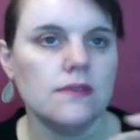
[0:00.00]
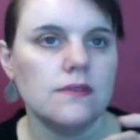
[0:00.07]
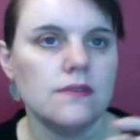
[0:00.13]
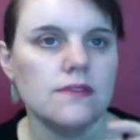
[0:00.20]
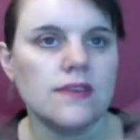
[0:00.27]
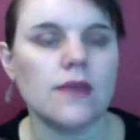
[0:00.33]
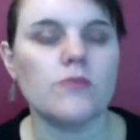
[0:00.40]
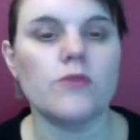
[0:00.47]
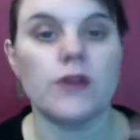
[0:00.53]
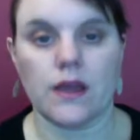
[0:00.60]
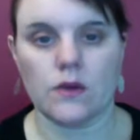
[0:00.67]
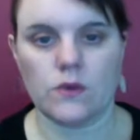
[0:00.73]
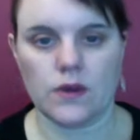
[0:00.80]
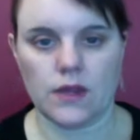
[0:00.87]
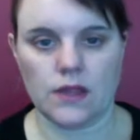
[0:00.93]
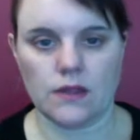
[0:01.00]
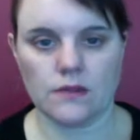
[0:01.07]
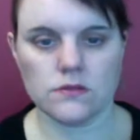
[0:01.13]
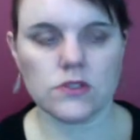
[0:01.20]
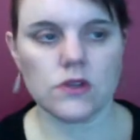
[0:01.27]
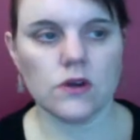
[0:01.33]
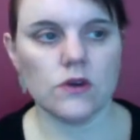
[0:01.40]
separate equity.
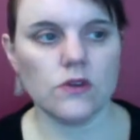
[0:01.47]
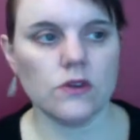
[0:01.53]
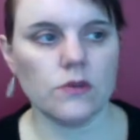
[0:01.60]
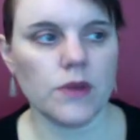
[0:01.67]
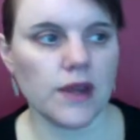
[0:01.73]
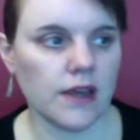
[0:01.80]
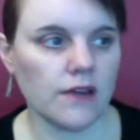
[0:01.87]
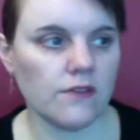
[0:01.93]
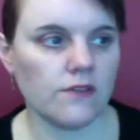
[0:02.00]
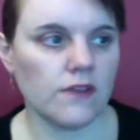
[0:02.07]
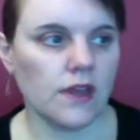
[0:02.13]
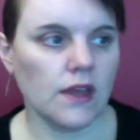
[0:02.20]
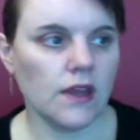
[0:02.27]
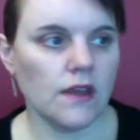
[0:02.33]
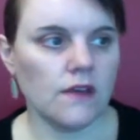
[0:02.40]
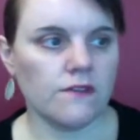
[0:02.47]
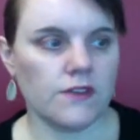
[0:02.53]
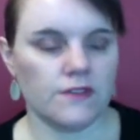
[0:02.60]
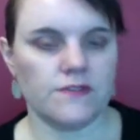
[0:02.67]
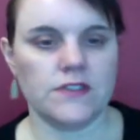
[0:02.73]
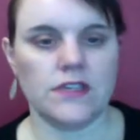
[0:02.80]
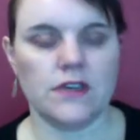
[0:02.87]
So you might have
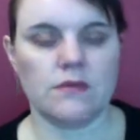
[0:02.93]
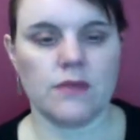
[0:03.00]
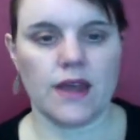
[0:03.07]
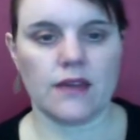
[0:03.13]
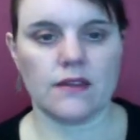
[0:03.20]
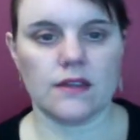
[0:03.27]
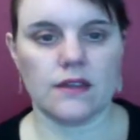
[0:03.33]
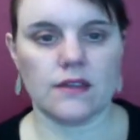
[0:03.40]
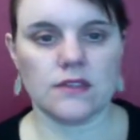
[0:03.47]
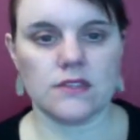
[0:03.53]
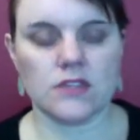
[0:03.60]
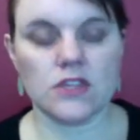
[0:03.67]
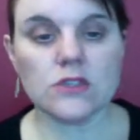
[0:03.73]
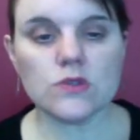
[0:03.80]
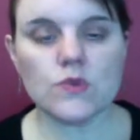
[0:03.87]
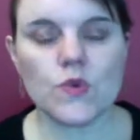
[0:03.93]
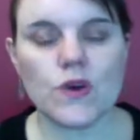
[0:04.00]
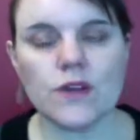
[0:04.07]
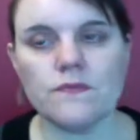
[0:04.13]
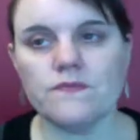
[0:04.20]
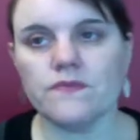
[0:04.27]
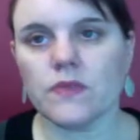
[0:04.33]
15 backlinks to this
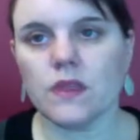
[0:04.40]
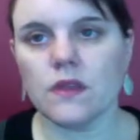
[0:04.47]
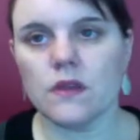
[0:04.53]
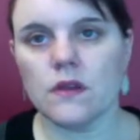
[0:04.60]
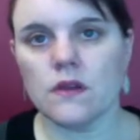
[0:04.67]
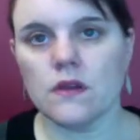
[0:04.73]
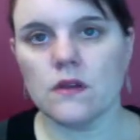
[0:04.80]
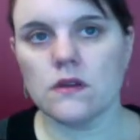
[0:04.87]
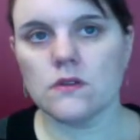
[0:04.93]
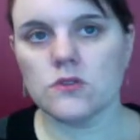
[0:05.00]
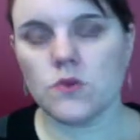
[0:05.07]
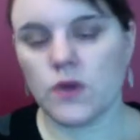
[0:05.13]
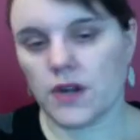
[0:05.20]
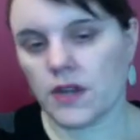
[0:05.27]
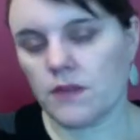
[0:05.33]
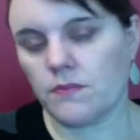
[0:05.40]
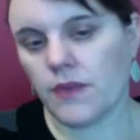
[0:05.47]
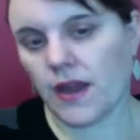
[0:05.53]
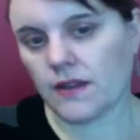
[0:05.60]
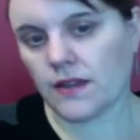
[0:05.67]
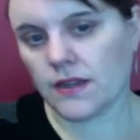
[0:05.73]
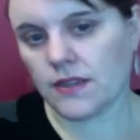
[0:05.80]
one, 20
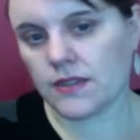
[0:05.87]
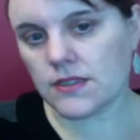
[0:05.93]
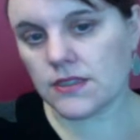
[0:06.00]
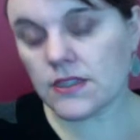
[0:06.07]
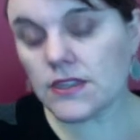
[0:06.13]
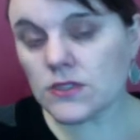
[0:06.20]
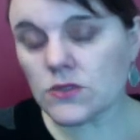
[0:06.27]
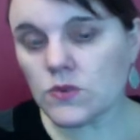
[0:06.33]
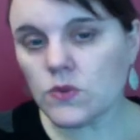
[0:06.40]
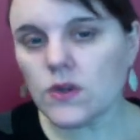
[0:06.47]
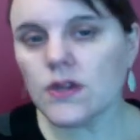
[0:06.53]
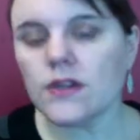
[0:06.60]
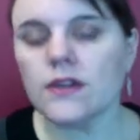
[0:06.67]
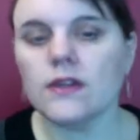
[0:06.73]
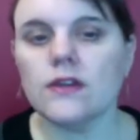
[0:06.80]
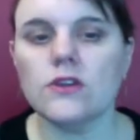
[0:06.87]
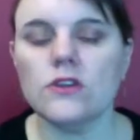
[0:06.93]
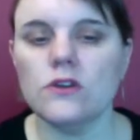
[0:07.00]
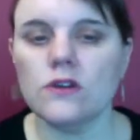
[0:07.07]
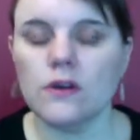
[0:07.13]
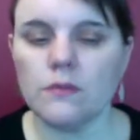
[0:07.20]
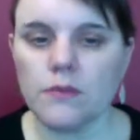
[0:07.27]
backlinks to this one.
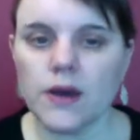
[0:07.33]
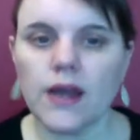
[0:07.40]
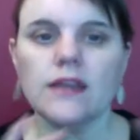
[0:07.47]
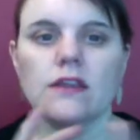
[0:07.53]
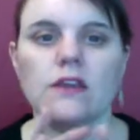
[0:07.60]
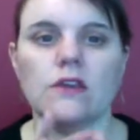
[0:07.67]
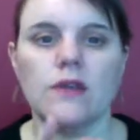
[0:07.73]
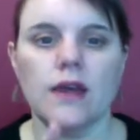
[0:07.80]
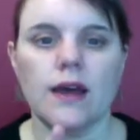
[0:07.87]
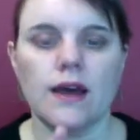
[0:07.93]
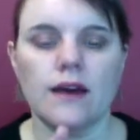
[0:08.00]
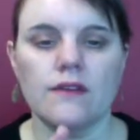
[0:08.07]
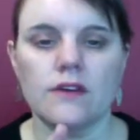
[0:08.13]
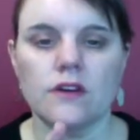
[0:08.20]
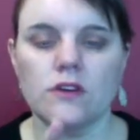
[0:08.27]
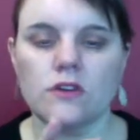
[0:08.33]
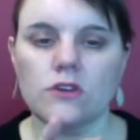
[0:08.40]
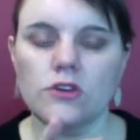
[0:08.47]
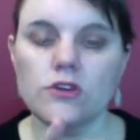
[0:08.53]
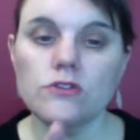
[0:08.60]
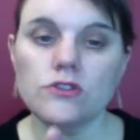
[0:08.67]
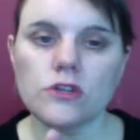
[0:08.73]
You combine it, you'd have a
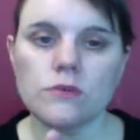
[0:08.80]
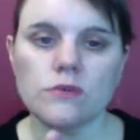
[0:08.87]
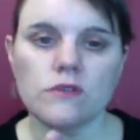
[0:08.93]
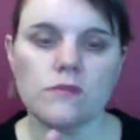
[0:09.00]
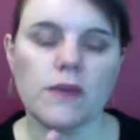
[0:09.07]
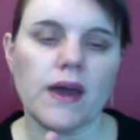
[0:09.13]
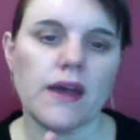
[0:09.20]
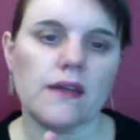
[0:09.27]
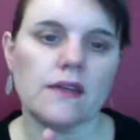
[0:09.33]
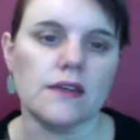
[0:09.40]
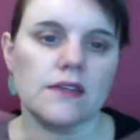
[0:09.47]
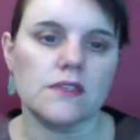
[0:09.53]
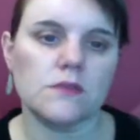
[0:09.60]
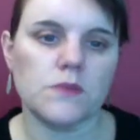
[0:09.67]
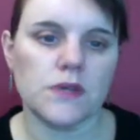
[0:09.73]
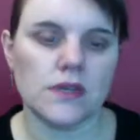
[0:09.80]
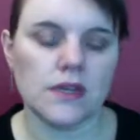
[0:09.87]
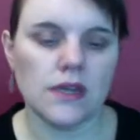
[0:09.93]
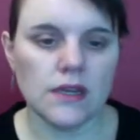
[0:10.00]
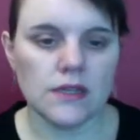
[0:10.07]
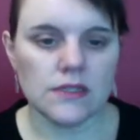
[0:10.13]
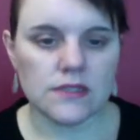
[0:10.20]
huge number of backlinks, but
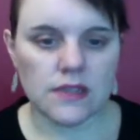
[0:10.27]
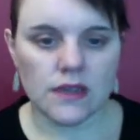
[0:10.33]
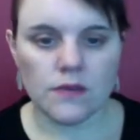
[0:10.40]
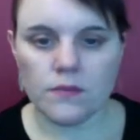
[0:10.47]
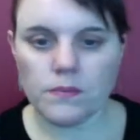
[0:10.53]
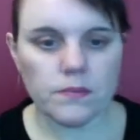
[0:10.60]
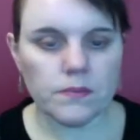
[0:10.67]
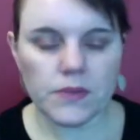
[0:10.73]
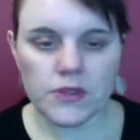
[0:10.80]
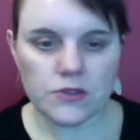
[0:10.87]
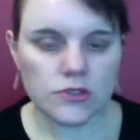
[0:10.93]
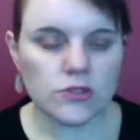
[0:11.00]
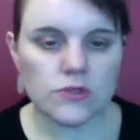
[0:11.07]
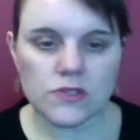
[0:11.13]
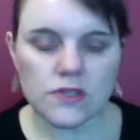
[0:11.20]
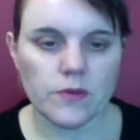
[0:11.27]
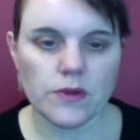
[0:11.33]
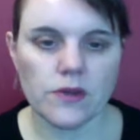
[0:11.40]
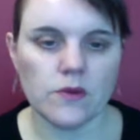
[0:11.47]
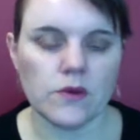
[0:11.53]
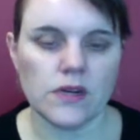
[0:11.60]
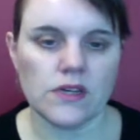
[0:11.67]
they're two separate
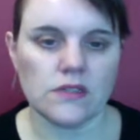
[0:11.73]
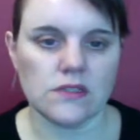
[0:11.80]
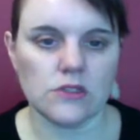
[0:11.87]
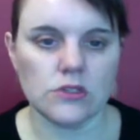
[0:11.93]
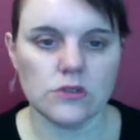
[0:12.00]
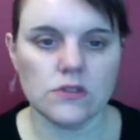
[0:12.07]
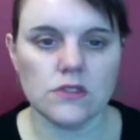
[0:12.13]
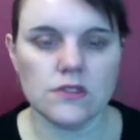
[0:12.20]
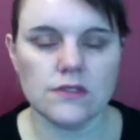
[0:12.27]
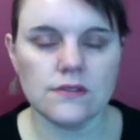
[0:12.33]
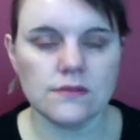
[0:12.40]
URLs, and Google